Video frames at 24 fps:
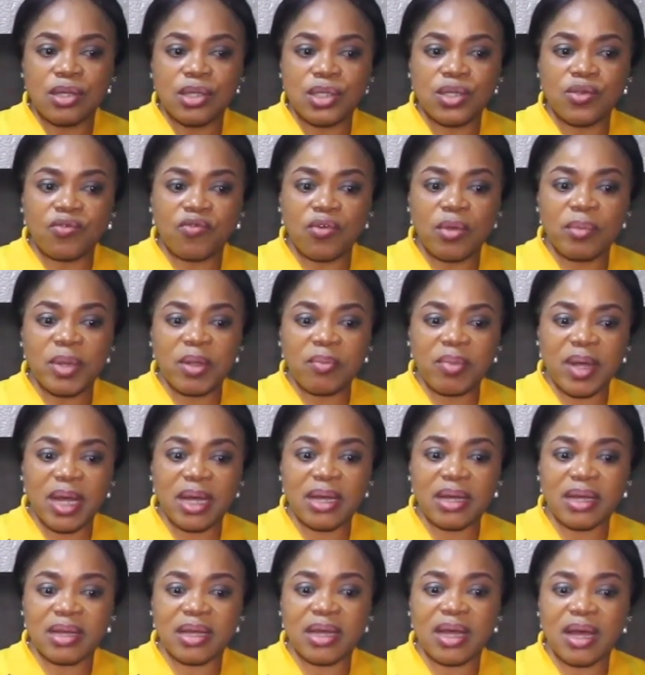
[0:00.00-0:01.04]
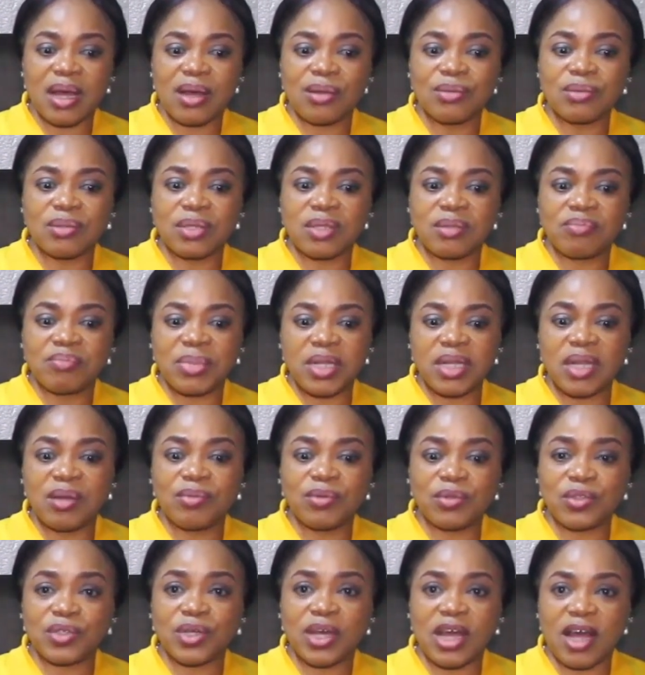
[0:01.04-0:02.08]
So from the bank accounts, being
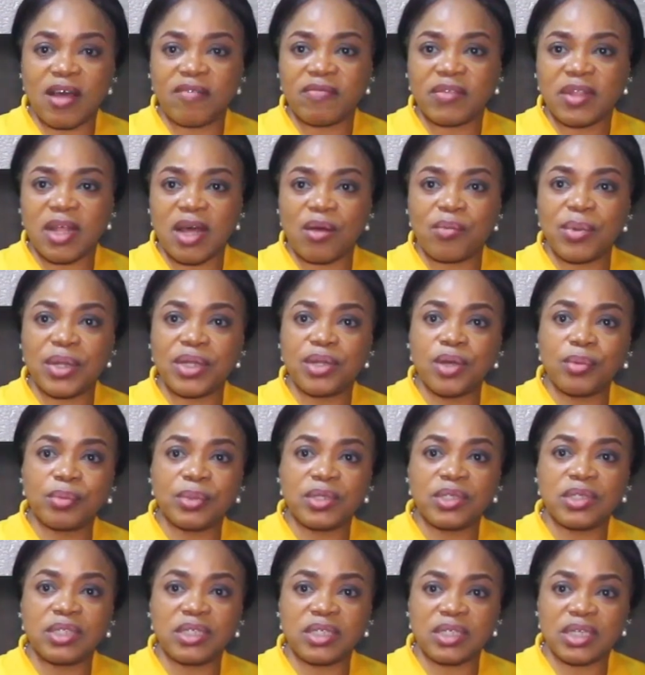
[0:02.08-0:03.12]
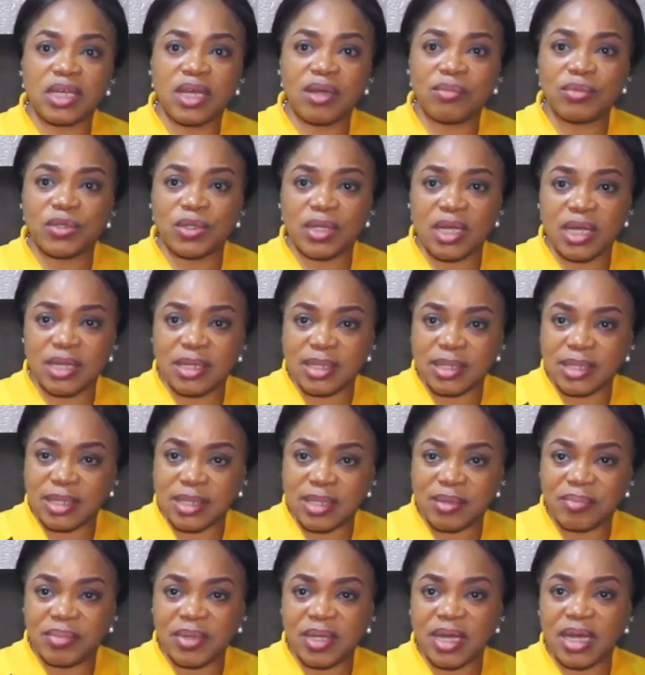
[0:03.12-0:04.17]
able to have that, when the opportunity came to get the
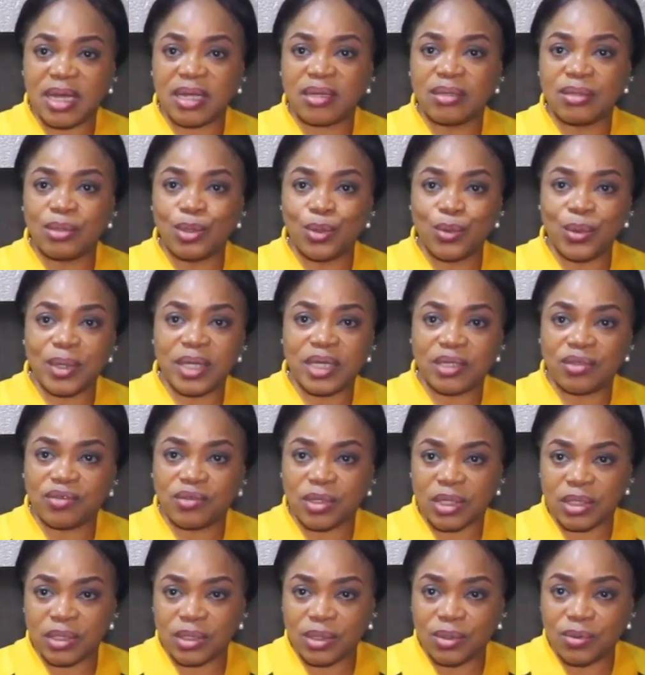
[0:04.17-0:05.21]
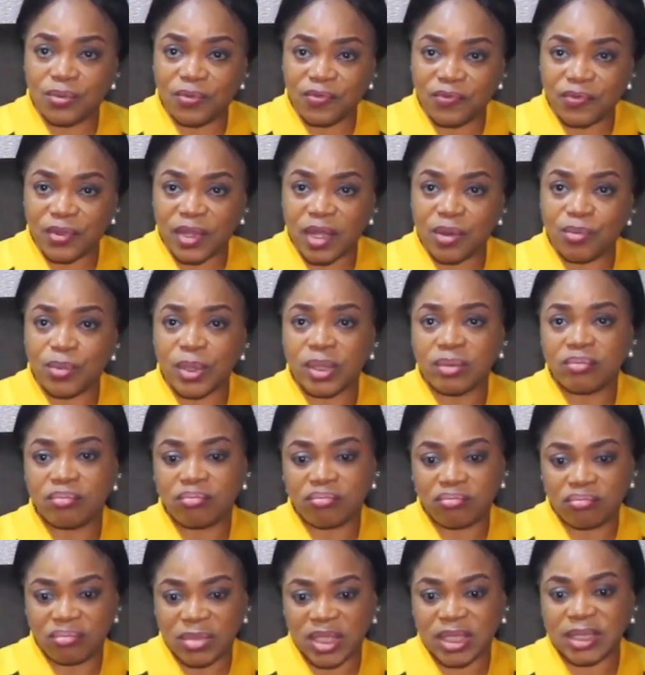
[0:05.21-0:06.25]
CBN low interest loan for them with
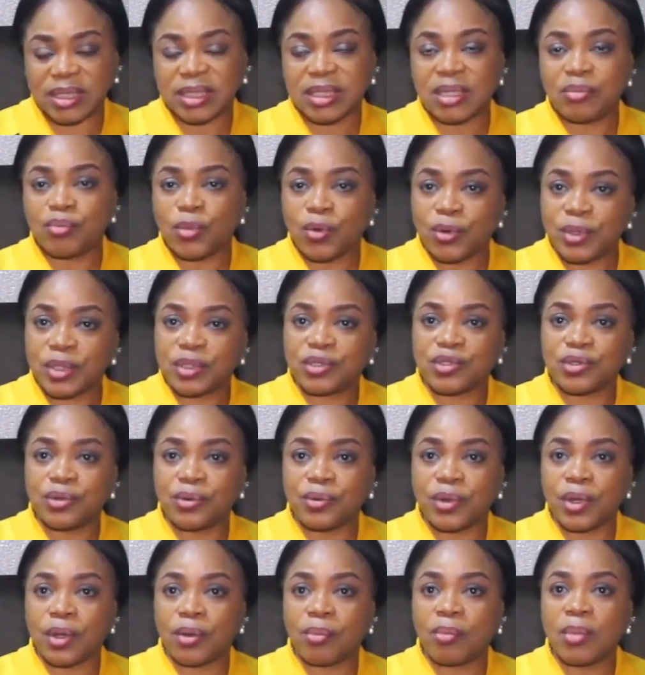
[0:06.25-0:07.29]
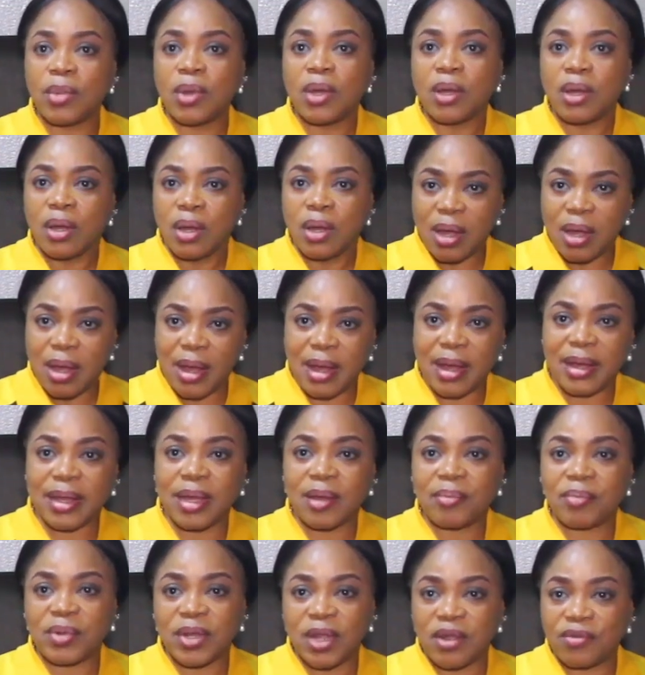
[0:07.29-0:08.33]
decent moratorium, I
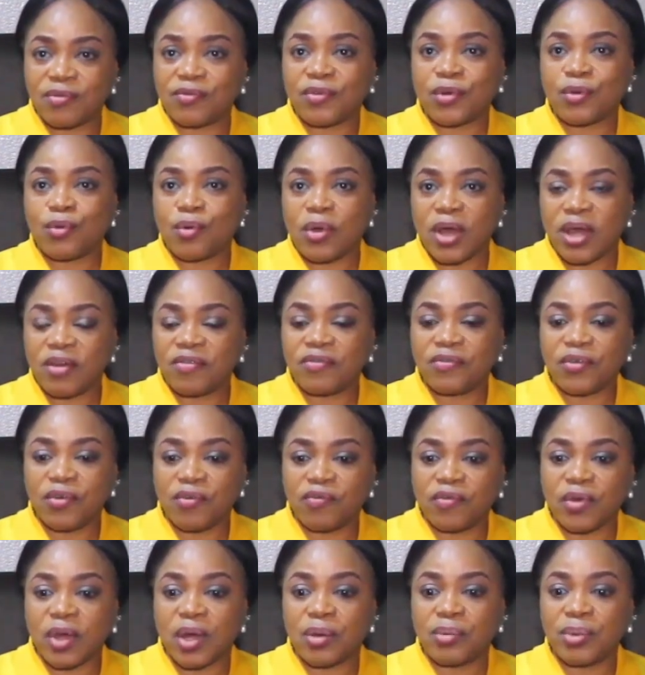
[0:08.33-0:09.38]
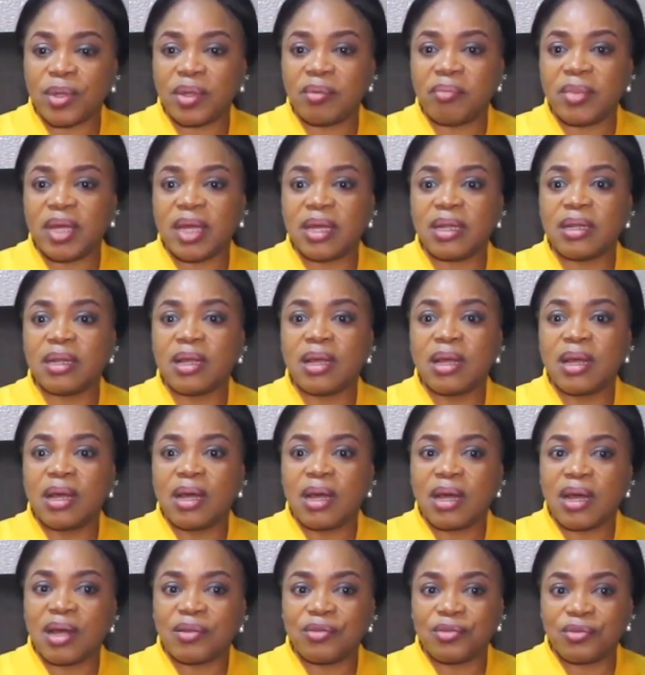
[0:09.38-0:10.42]
applied for quite a few of our women,
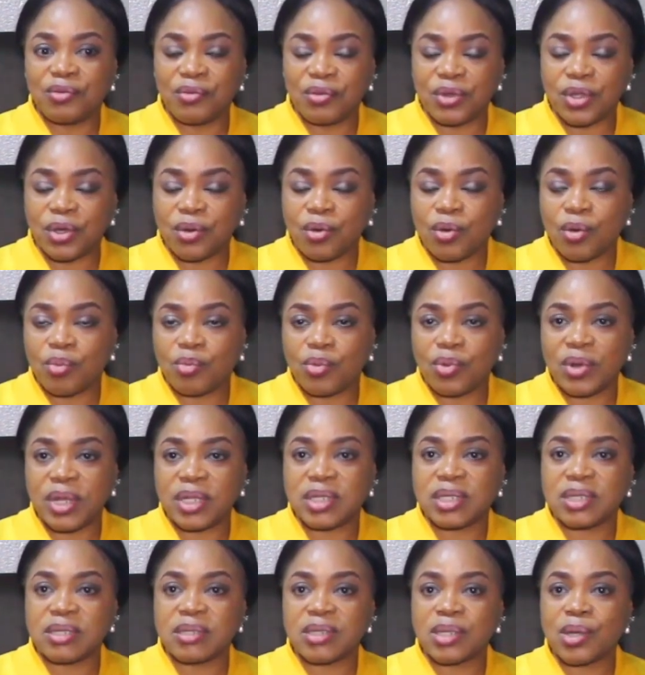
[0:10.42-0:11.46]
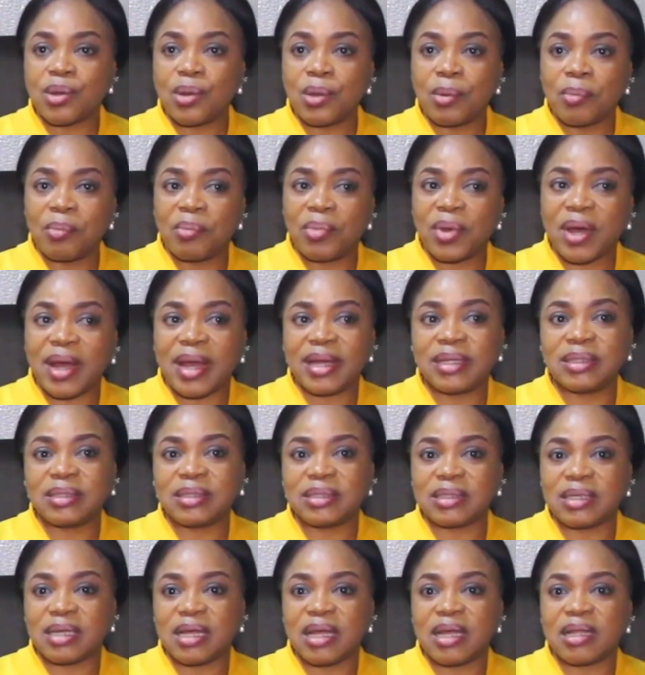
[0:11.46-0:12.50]
and through the cooperatives
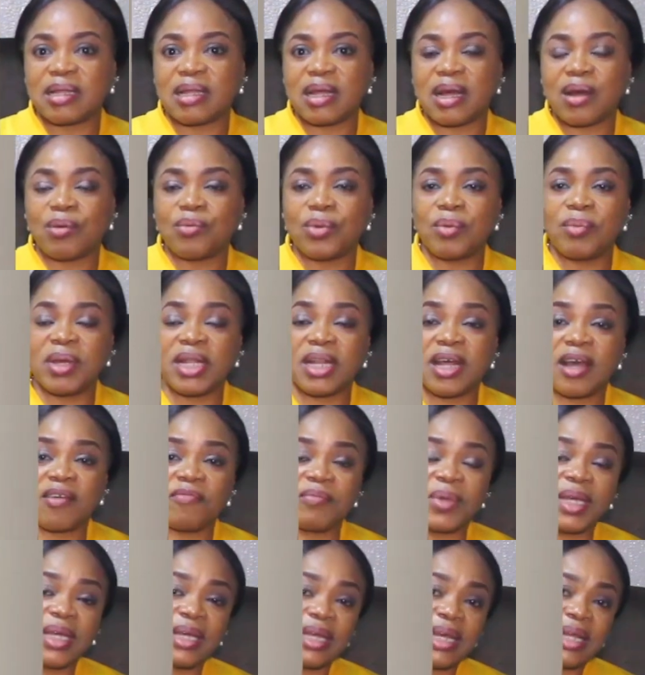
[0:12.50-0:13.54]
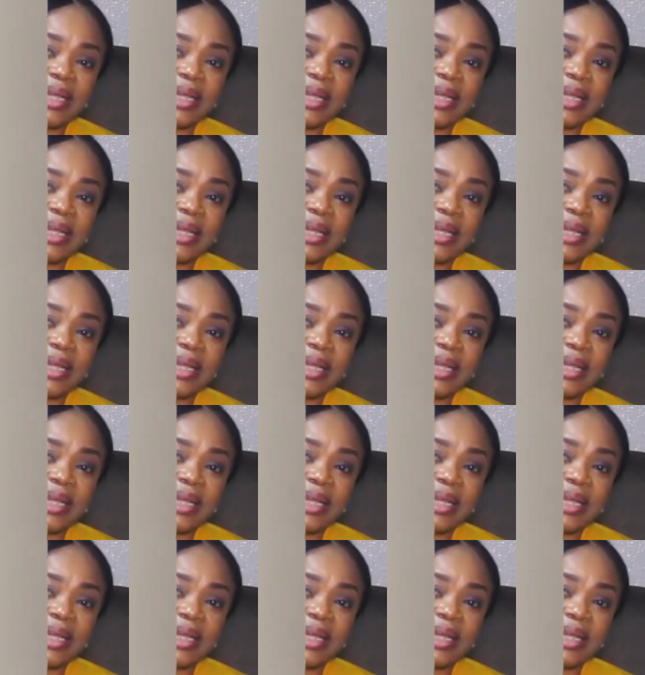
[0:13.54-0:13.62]
combined together, women have been